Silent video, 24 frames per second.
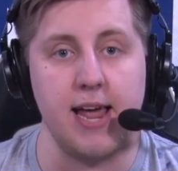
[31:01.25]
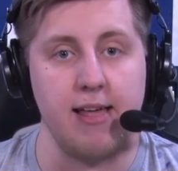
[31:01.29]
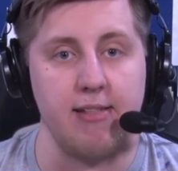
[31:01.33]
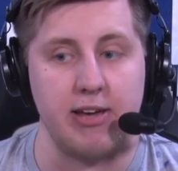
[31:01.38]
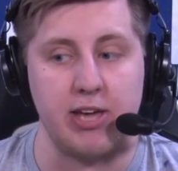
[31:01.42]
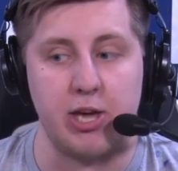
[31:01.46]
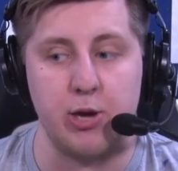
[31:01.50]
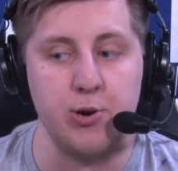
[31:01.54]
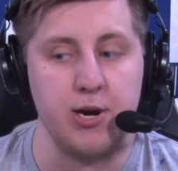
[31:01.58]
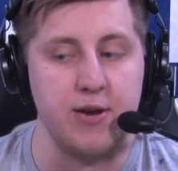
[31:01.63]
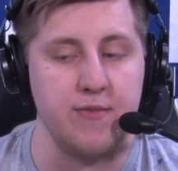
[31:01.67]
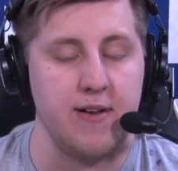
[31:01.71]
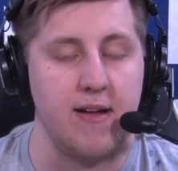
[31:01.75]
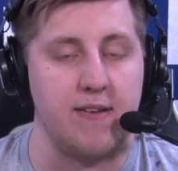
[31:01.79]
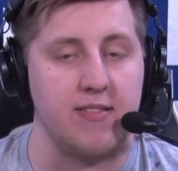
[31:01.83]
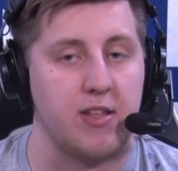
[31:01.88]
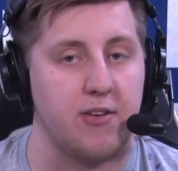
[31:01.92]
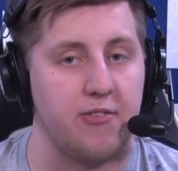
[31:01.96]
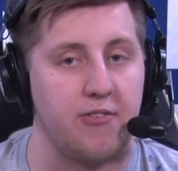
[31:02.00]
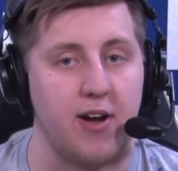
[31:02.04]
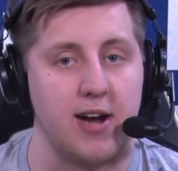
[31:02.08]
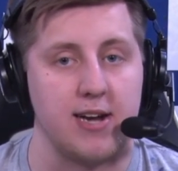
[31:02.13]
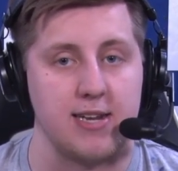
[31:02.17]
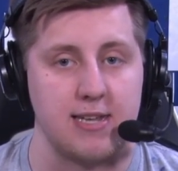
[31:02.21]
Like you don't even have to
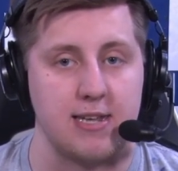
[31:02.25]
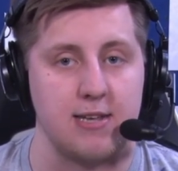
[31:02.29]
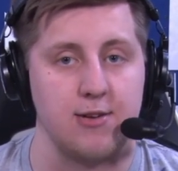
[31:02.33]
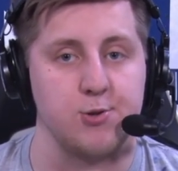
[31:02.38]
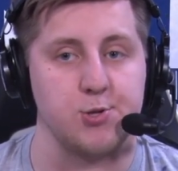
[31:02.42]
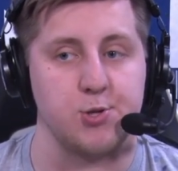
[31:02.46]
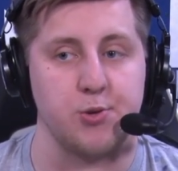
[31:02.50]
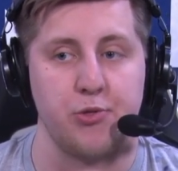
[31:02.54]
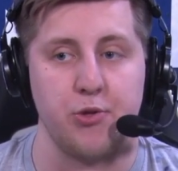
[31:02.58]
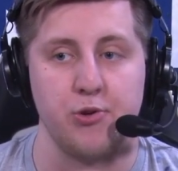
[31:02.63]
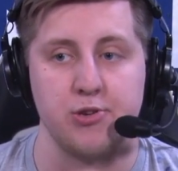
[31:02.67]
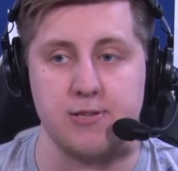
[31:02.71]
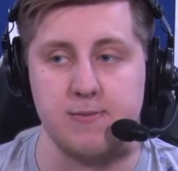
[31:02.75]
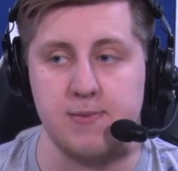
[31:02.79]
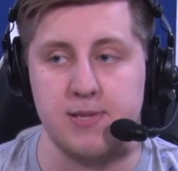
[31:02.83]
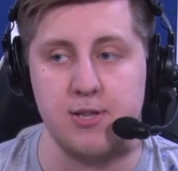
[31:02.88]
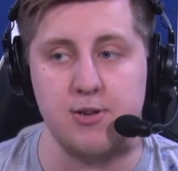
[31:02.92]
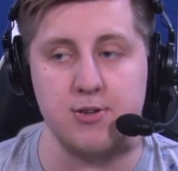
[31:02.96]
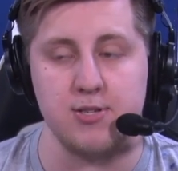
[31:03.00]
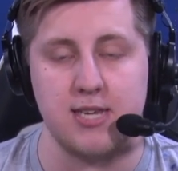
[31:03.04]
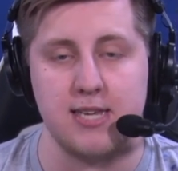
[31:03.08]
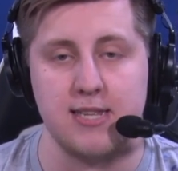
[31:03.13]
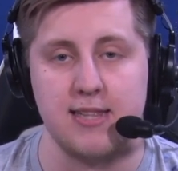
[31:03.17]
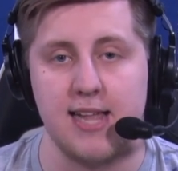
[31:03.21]
find kills with those. I mean,
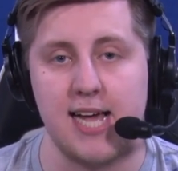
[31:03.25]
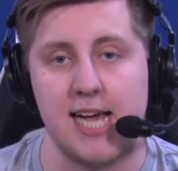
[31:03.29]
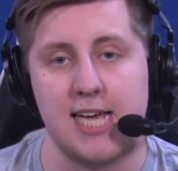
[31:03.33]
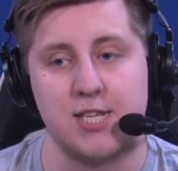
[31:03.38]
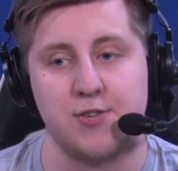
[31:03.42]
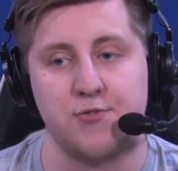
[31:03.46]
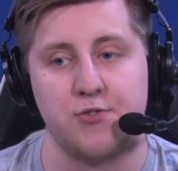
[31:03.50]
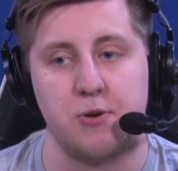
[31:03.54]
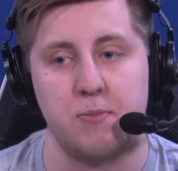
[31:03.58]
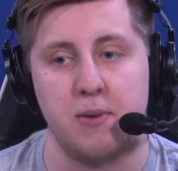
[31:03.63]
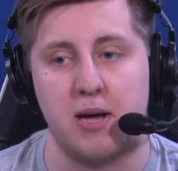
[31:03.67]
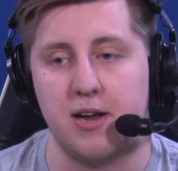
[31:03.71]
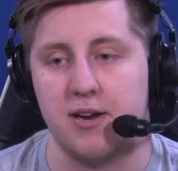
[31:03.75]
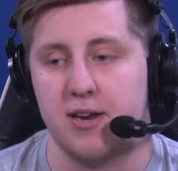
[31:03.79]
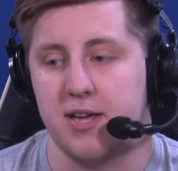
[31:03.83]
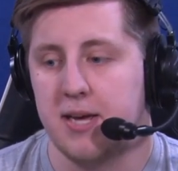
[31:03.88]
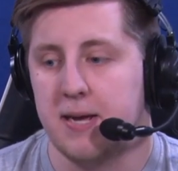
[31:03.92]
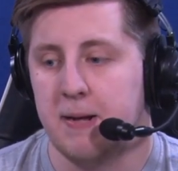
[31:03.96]
those can last for about